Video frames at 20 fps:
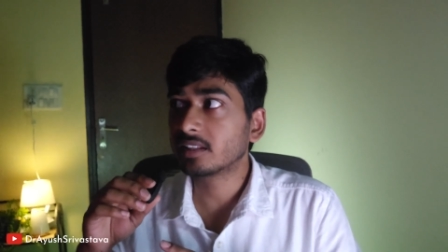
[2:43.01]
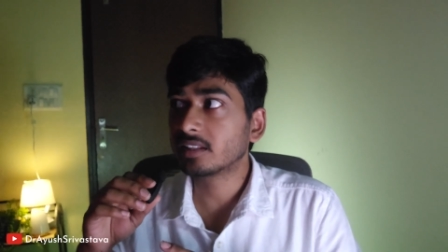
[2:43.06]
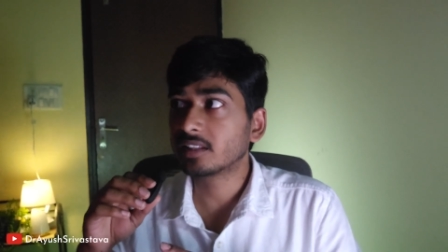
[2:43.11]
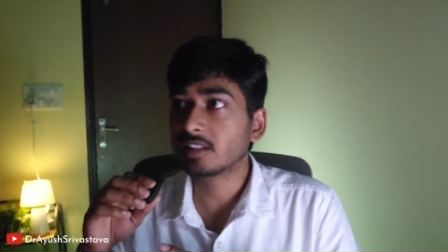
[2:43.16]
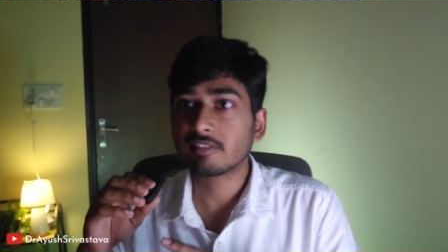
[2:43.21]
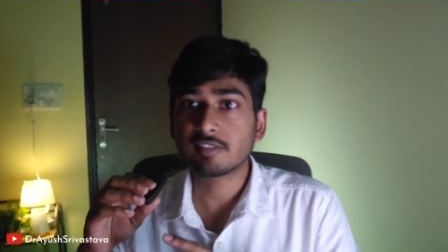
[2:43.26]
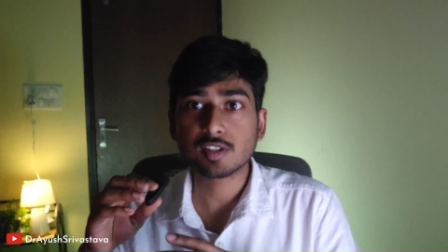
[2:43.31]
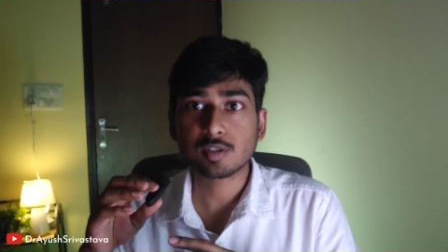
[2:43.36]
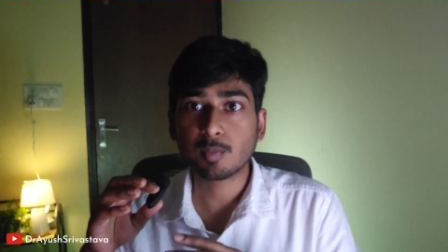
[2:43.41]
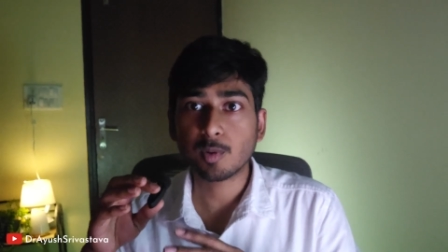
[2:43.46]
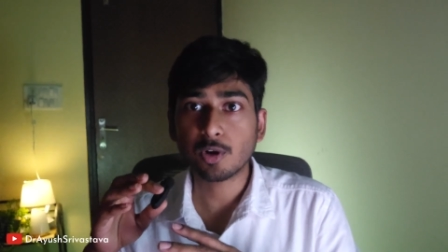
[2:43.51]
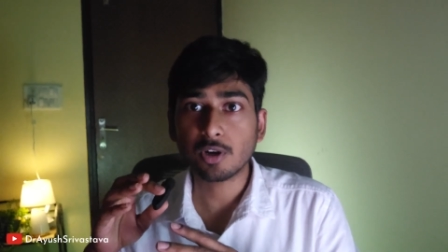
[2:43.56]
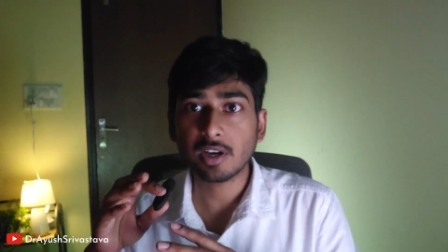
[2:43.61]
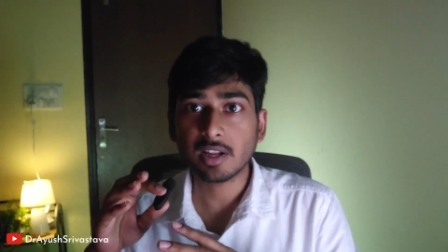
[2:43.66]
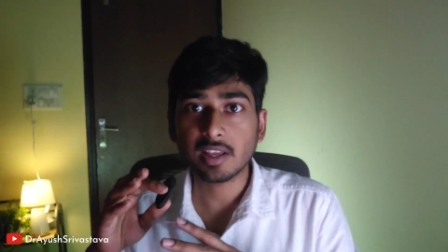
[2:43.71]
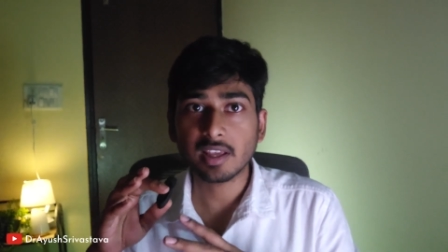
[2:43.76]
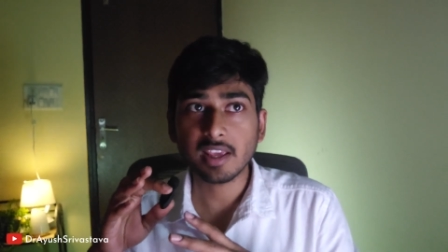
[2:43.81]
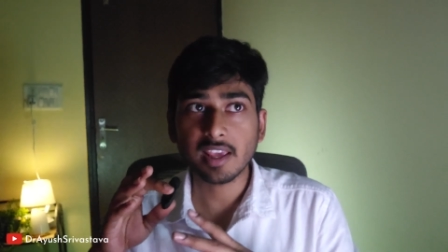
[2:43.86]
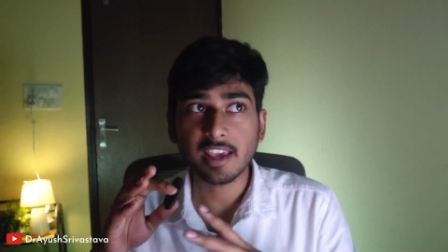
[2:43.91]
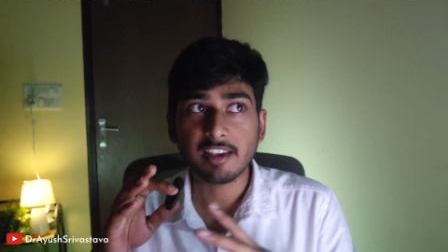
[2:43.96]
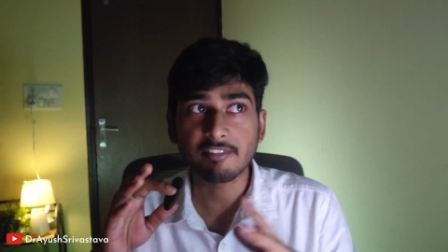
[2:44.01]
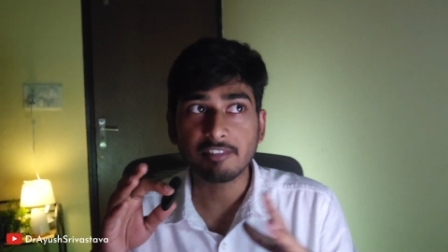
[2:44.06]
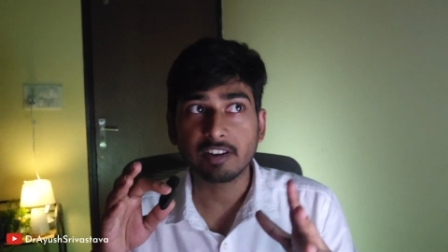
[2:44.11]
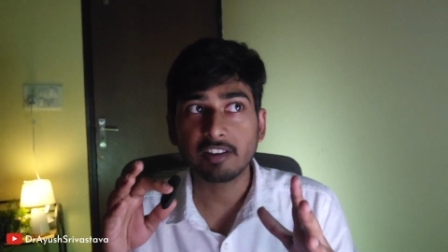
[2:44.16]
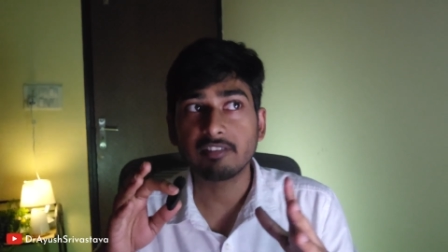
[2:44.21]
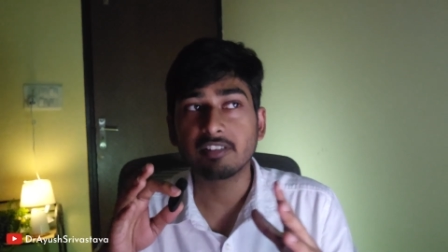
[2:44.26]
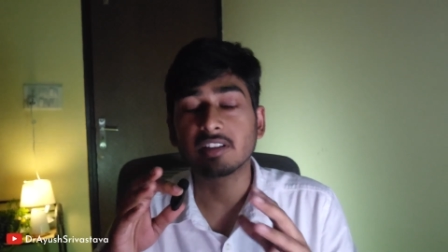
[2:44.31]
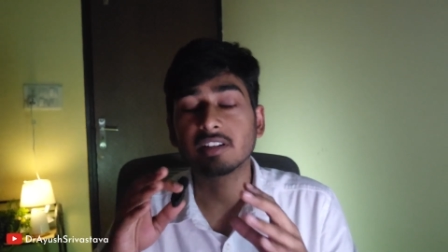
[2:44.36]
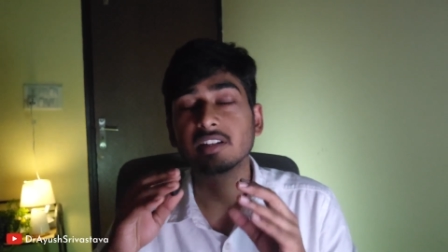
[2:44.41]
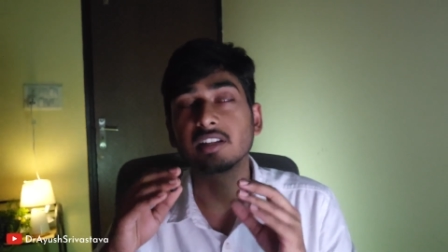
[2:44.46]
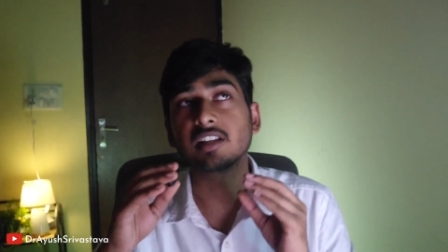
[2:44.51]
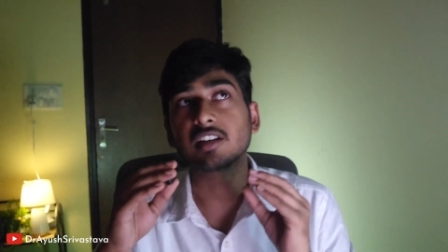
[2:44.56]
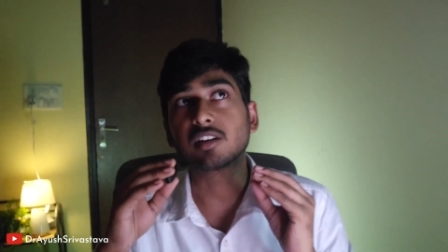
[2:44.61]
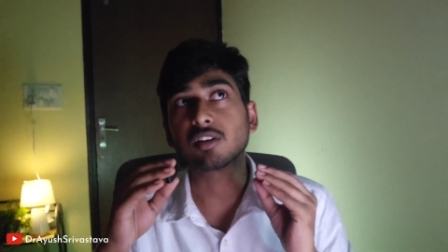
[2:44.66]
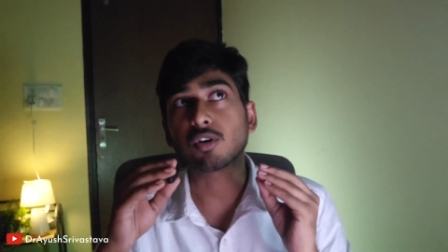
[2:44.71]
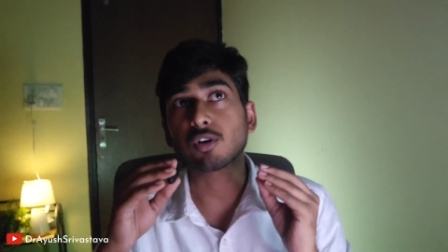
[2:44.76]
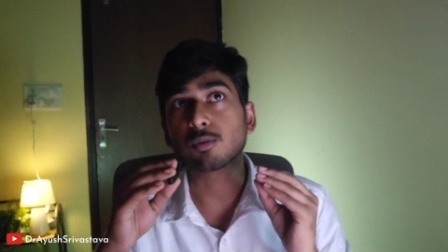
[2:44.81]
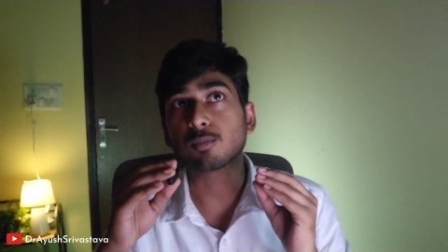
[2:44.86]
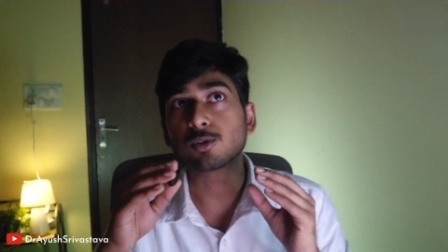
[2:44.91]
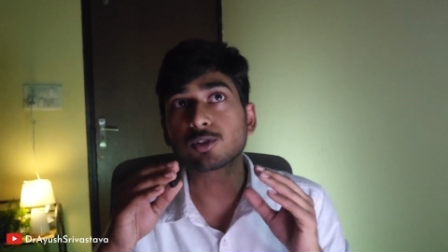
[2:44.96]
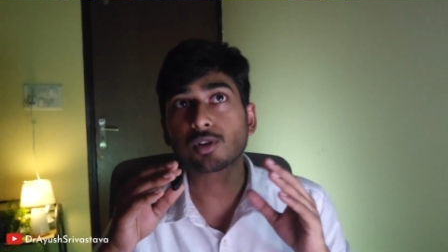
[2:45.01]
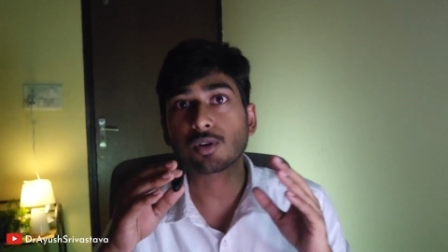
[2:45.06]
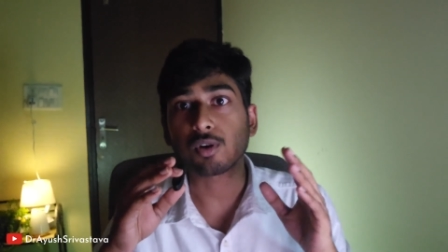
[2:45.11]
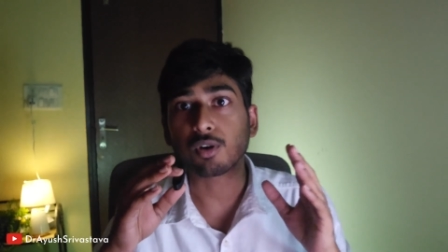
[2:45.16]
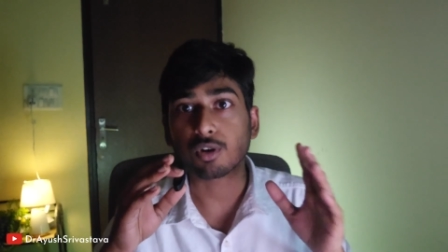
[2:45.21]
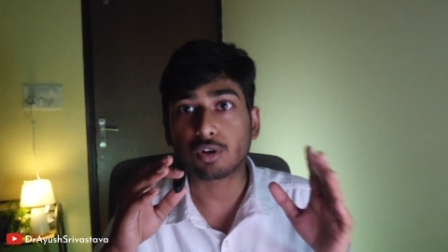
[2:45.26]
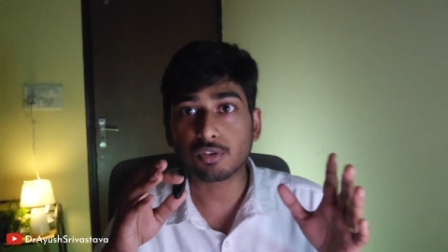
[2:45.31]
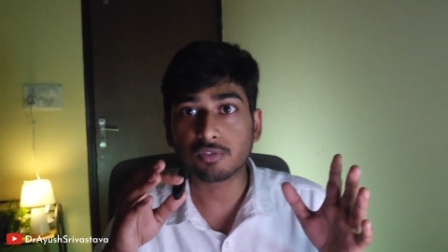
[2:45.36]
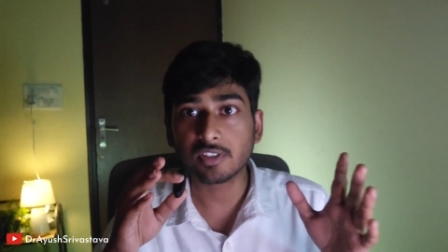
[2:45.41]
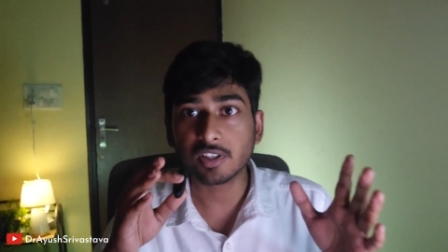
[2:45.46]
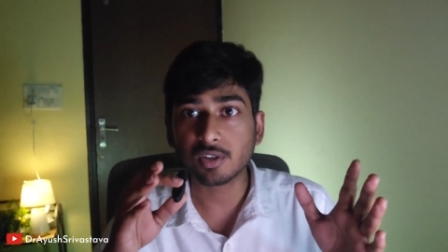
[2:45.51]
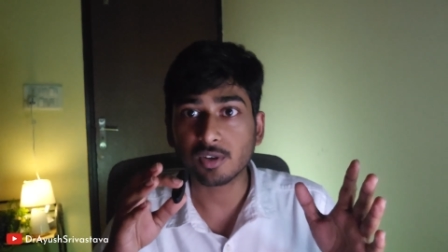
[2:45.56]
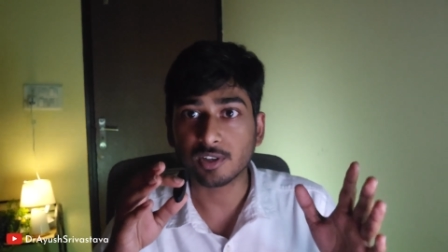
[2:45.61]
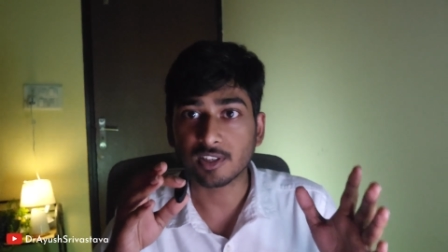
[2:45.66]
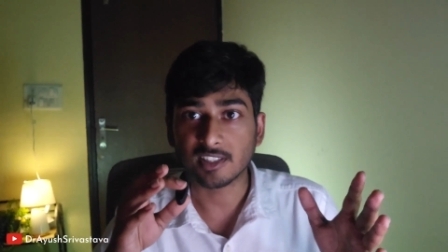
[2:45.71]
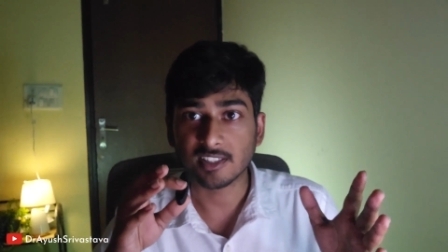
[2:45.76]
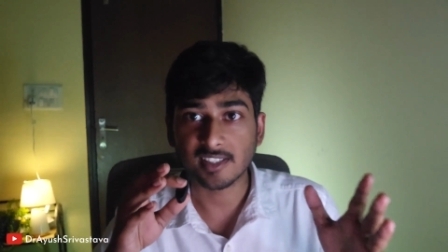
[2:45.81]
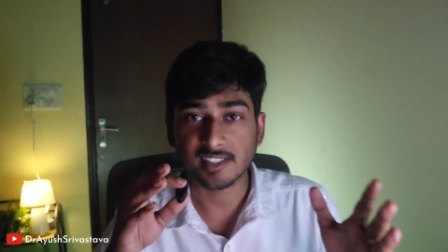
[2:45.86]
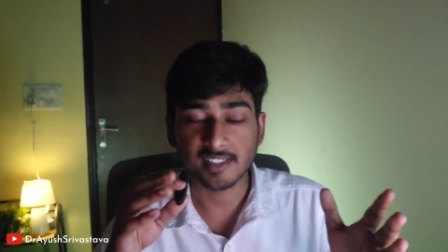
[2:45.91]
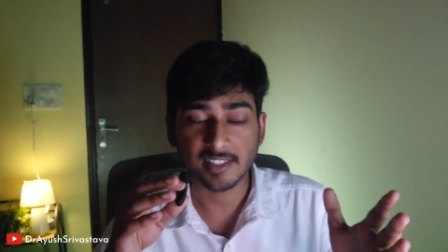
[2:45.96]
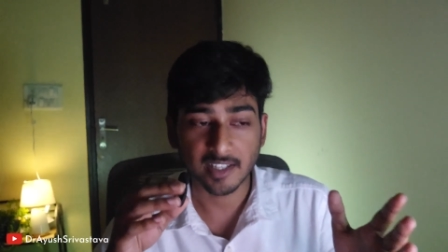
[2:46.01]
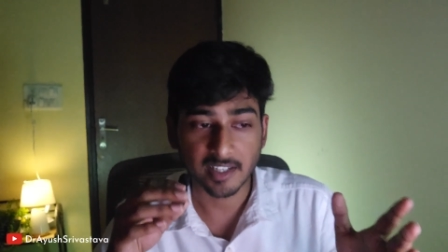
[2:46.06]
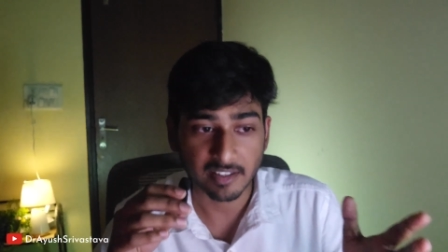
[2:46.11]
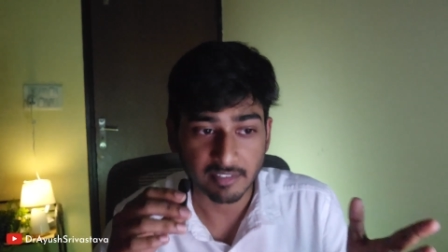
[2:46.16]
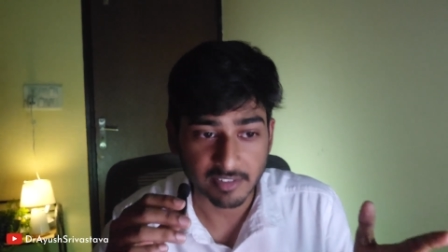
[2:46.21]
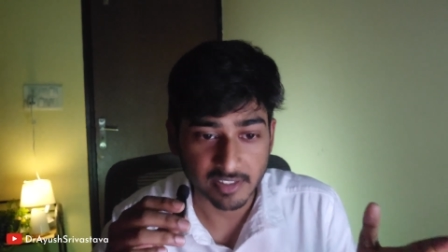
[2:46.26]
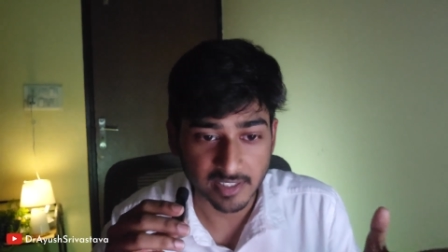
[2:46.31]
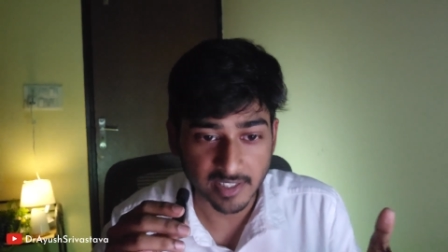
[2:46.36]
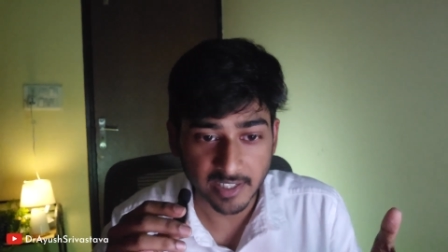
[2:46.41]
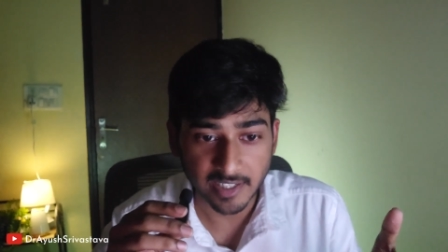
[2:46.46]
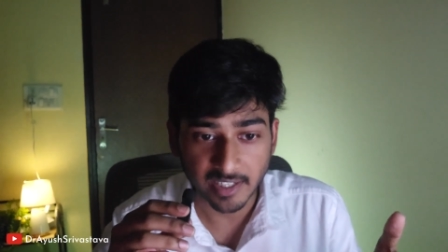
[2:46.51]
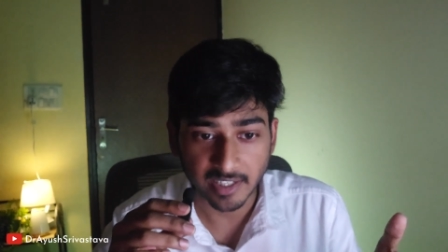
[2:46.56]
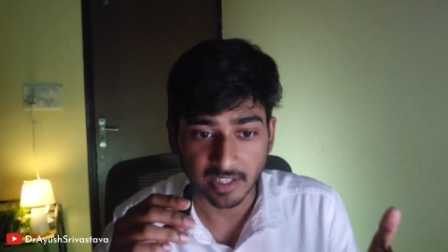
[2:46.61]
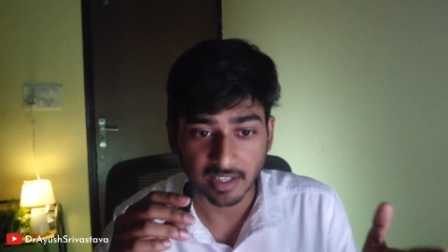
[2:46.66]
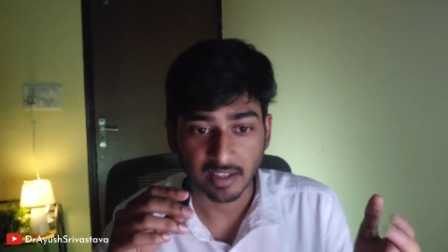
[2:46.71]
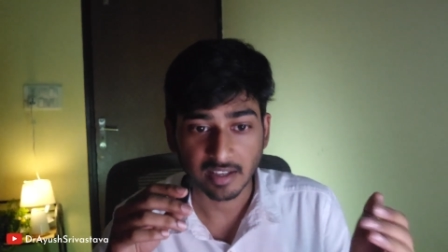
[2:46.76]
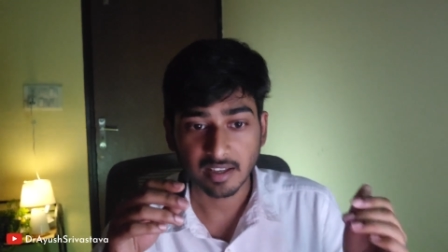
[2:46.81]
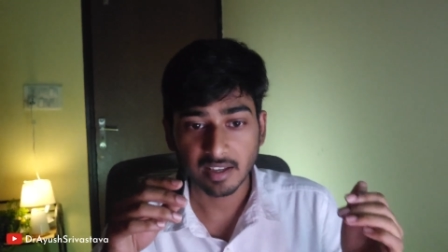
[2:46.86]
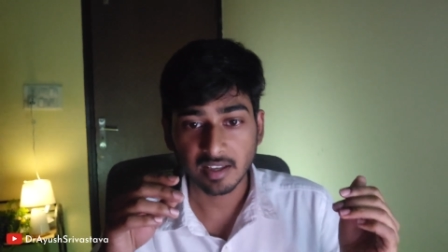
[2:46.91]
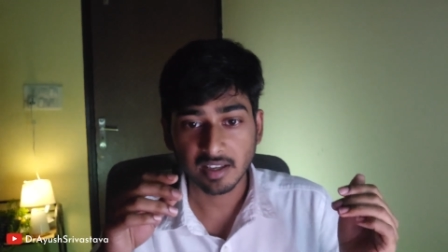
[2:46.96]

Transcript: there was bond everywhere in almost all of the colleges that I was getting.